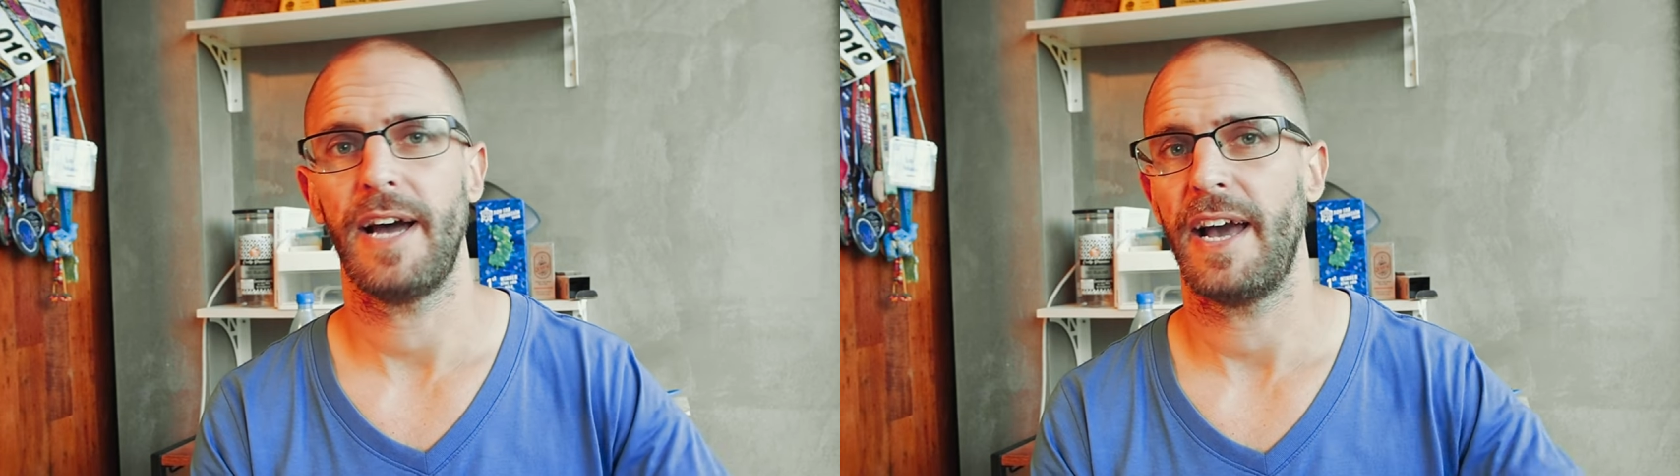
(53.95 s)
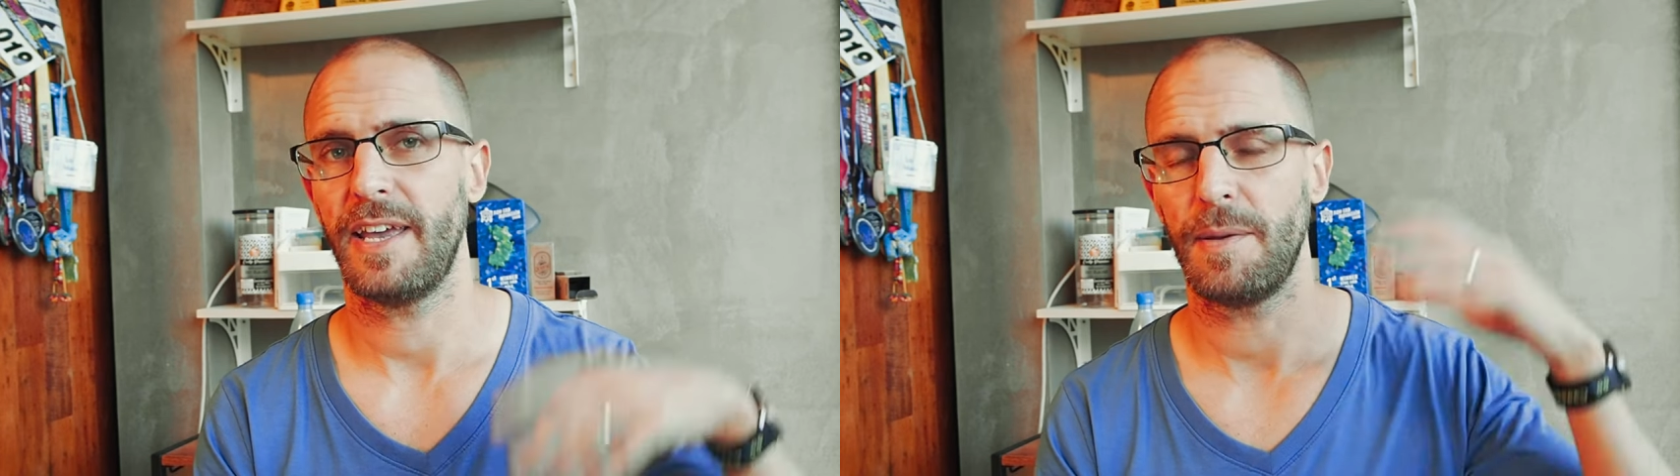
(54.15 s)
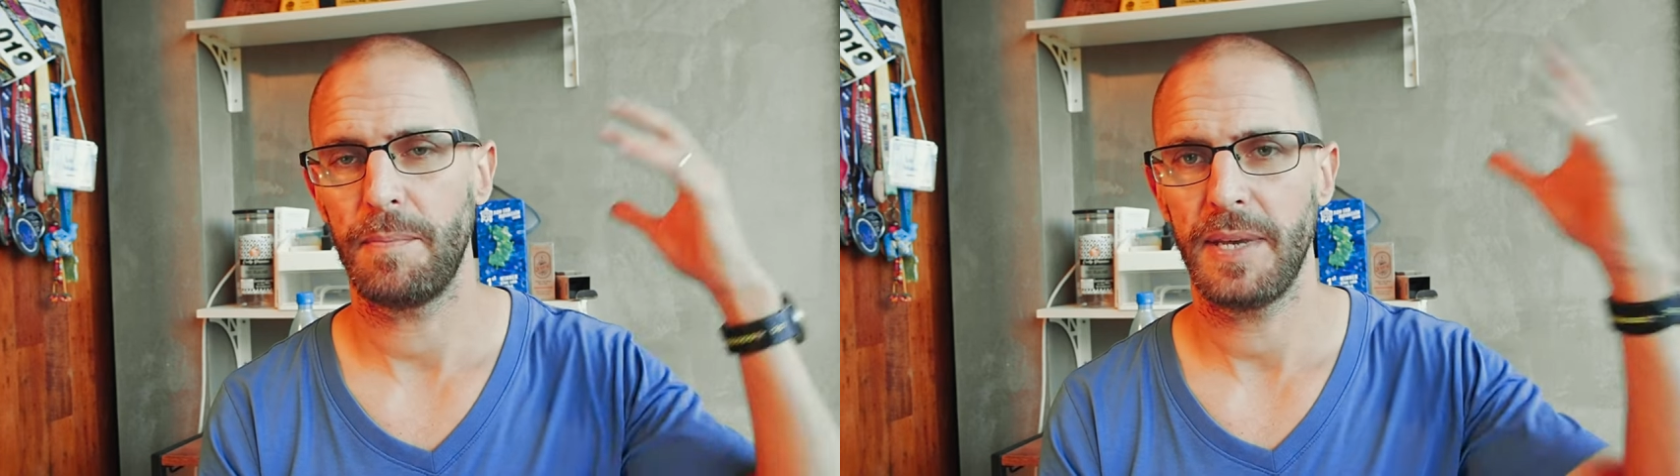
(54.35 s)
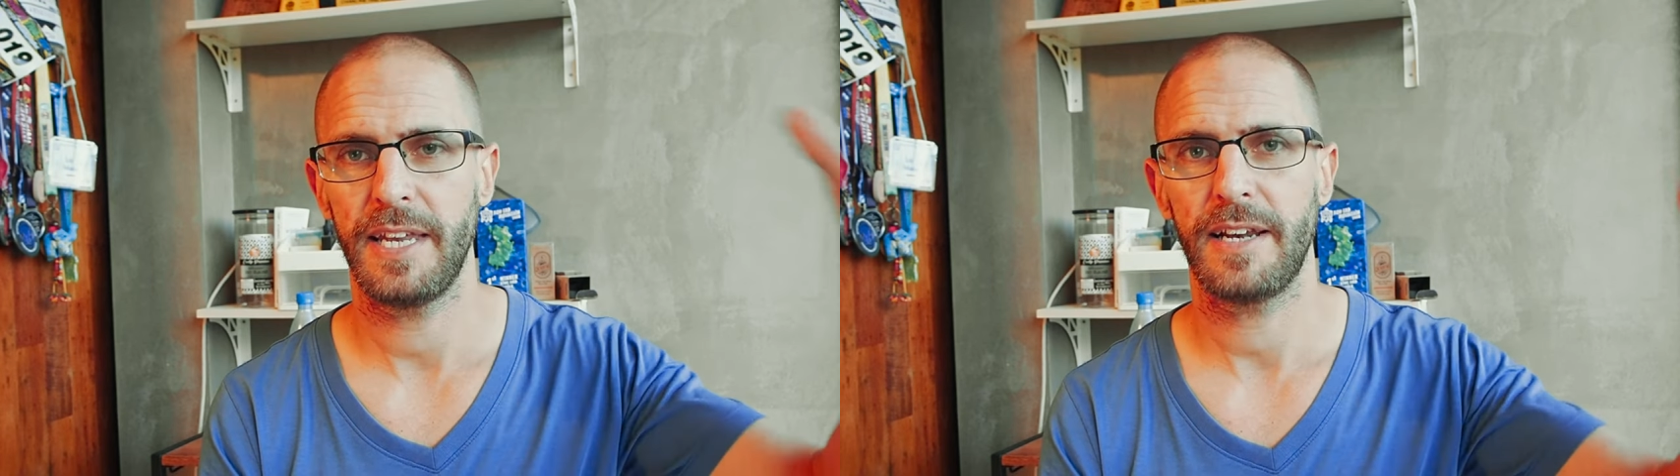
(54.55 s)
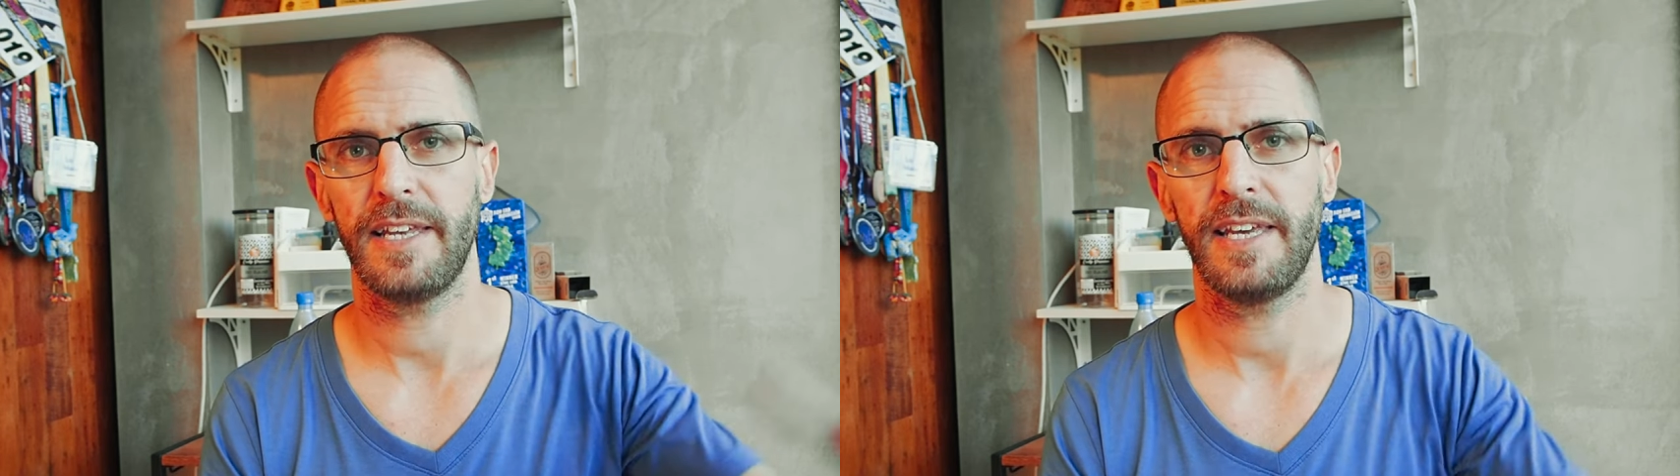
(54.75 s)
I
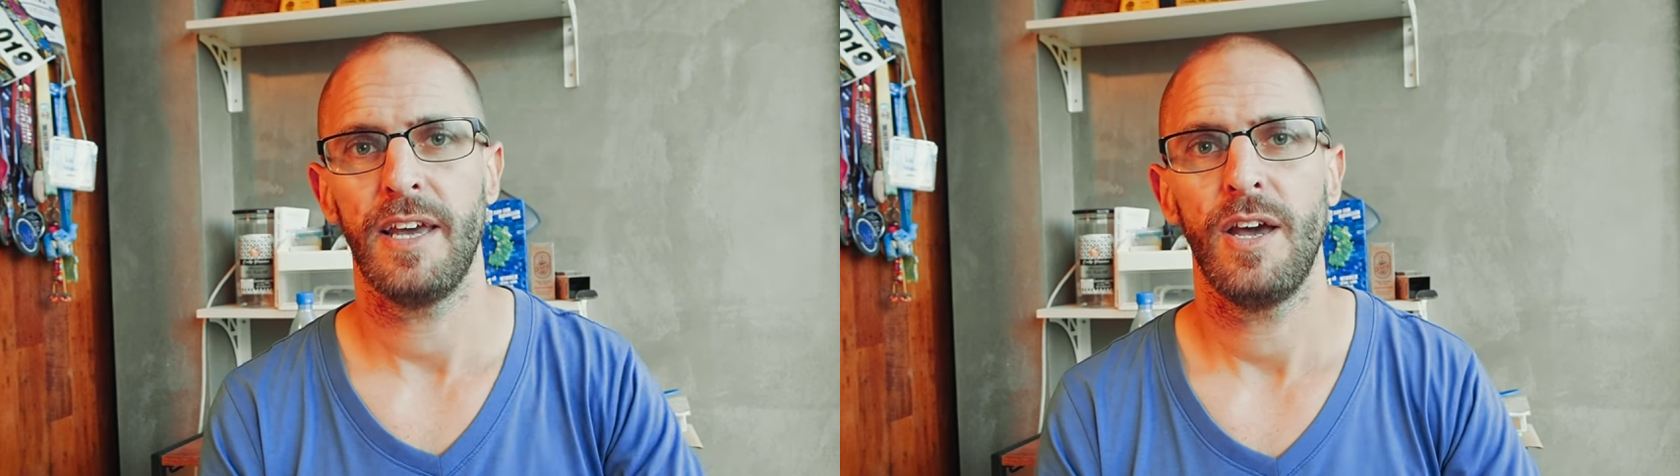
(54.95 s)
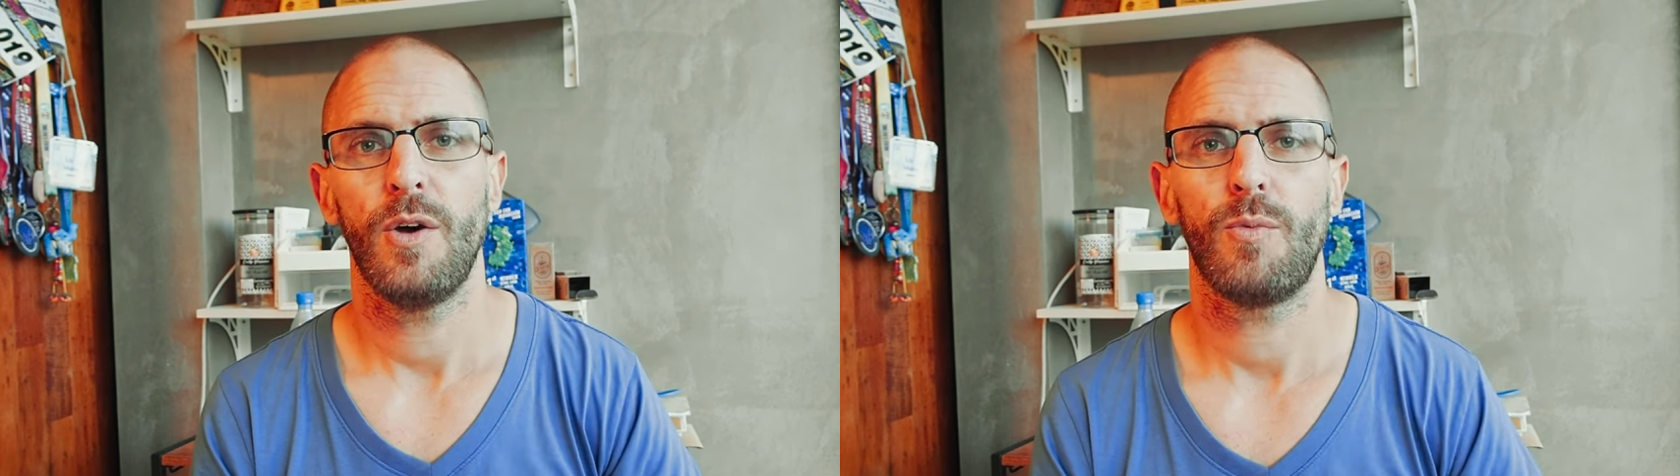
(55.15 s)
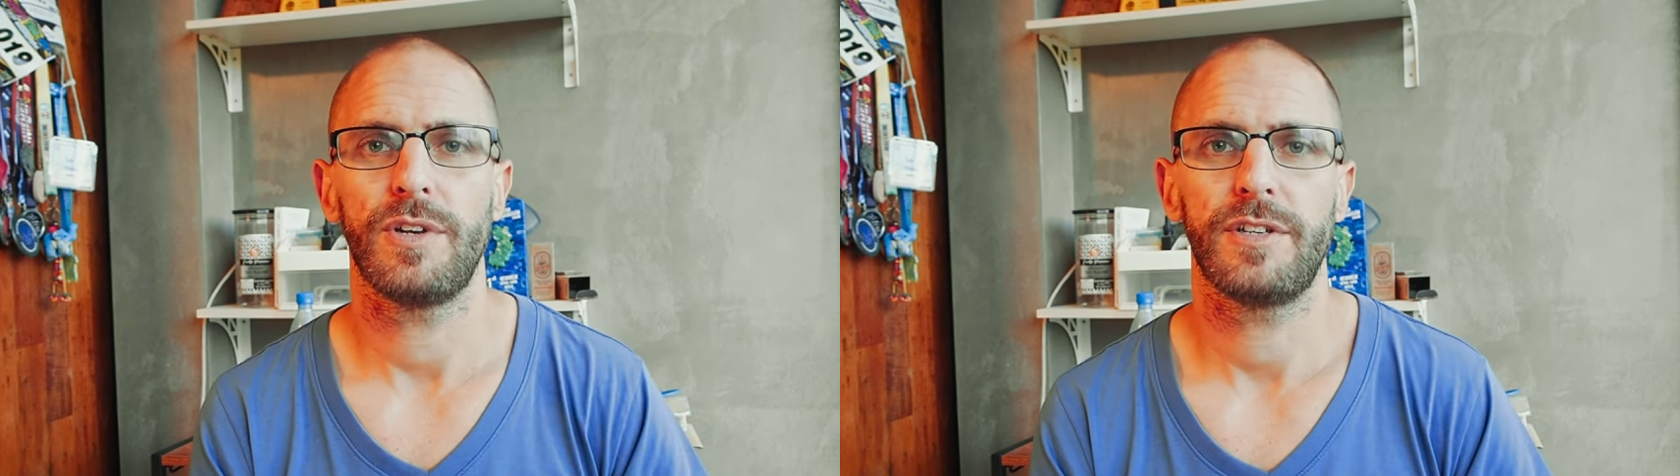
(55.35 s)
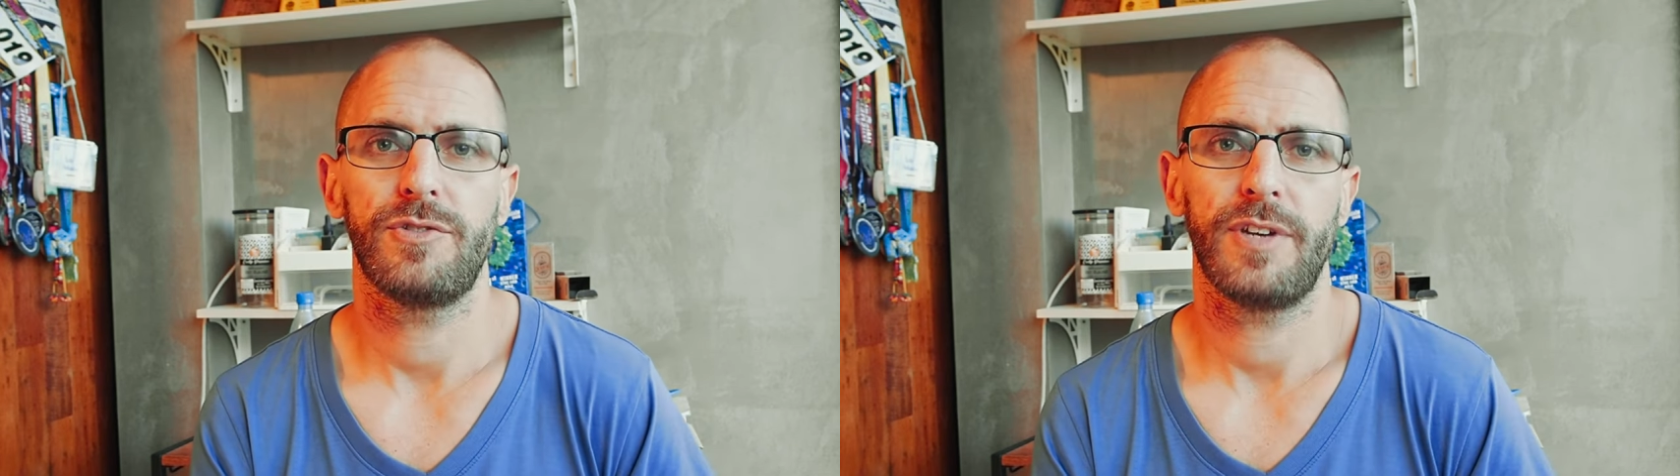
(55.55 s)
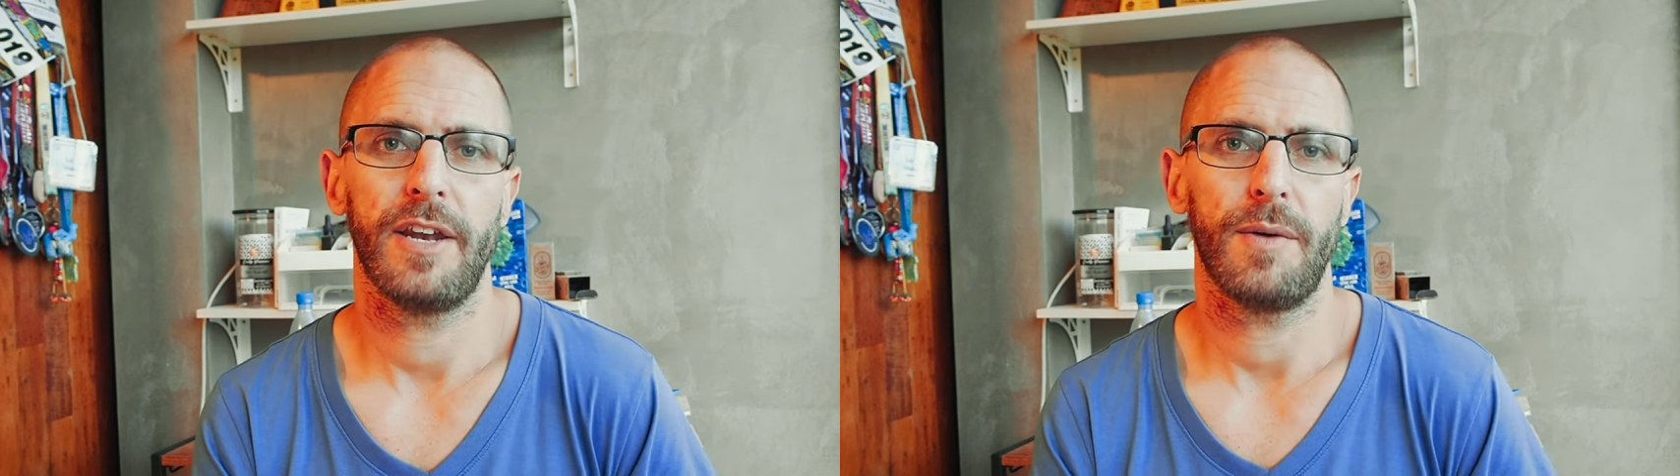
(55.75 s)
immediately wanted
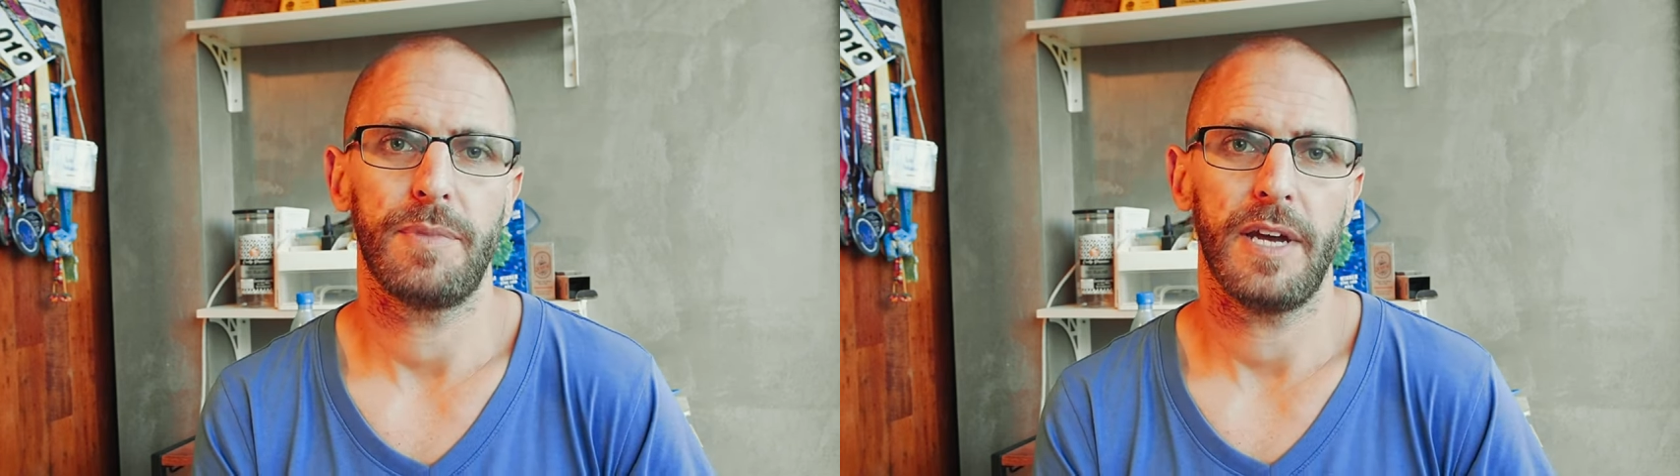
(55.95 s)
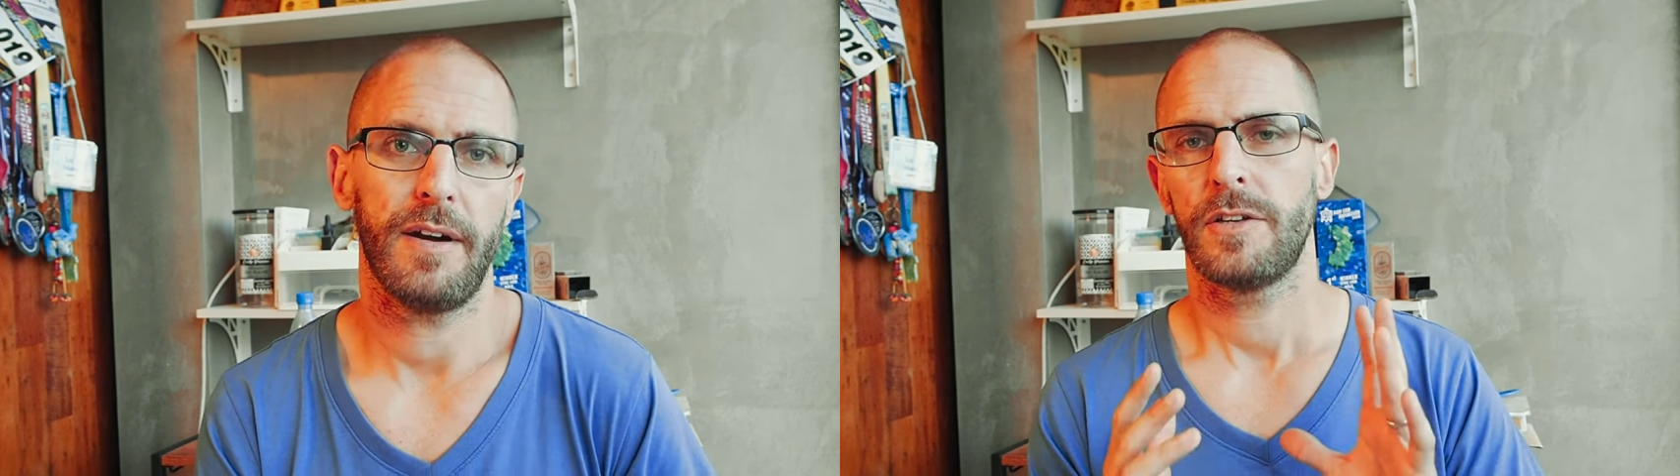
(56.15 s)
to get up there.